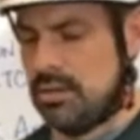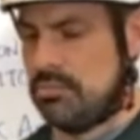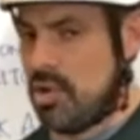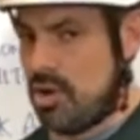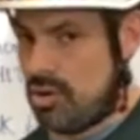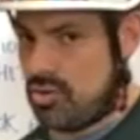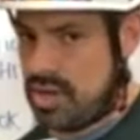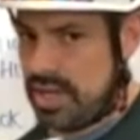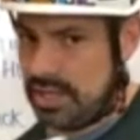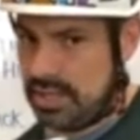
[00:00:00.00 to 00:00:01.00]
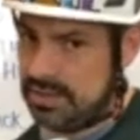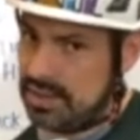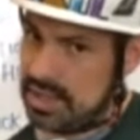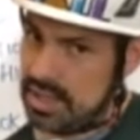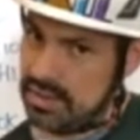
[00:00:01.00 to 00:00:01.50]
borrowed his
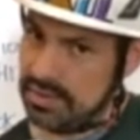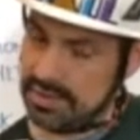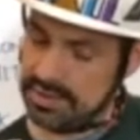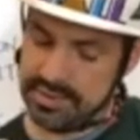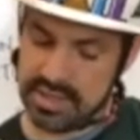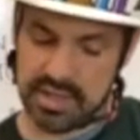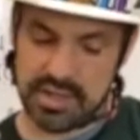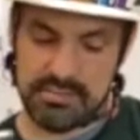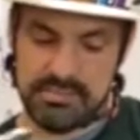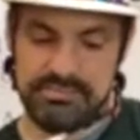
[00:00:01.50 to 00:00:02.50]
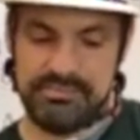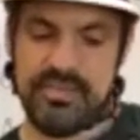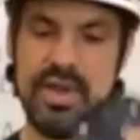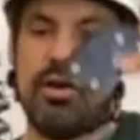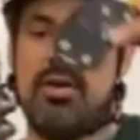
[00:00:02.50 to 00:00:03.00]
ideas, um,
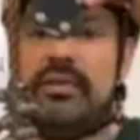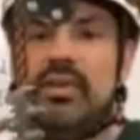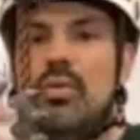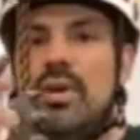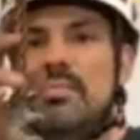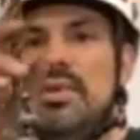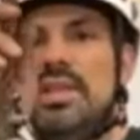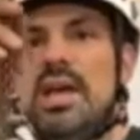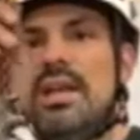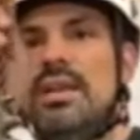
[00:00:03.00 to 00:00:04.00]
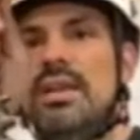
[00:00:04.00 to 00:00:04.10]
however you want to put that.